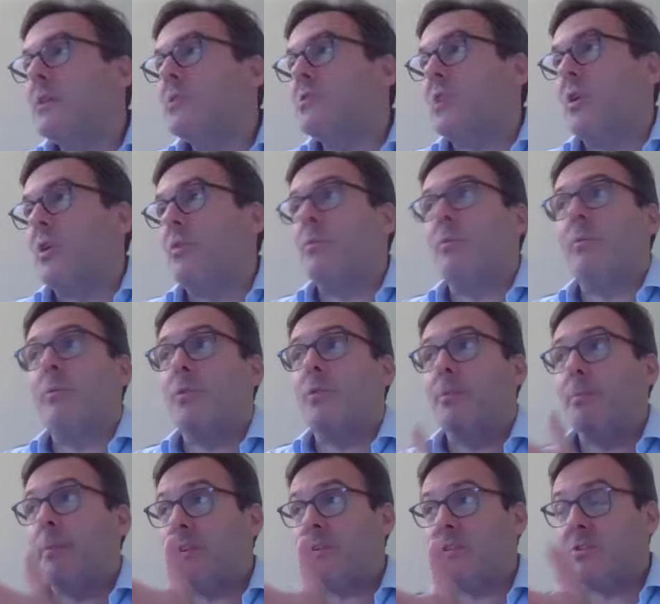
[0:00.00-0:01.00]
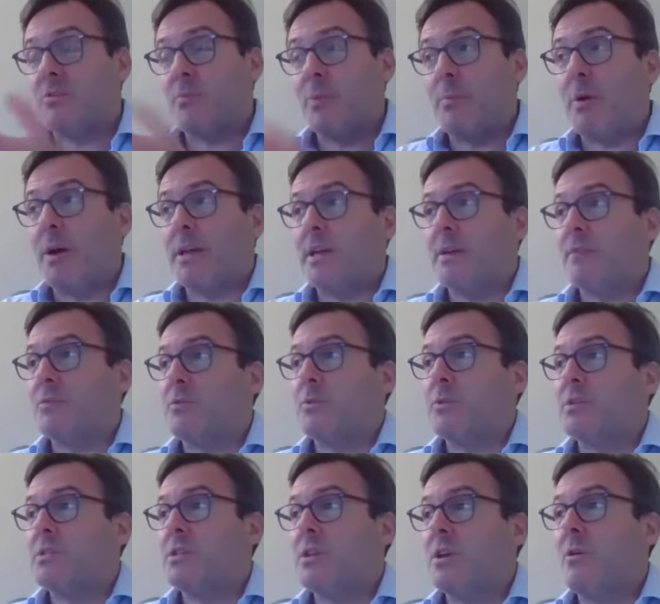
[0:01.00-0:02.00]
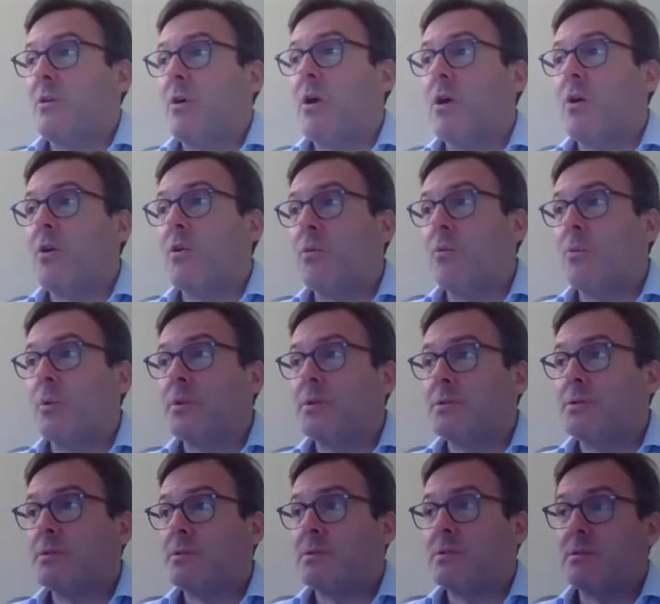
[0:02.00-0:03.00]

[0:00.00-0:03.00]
So the message we might give to a COO would,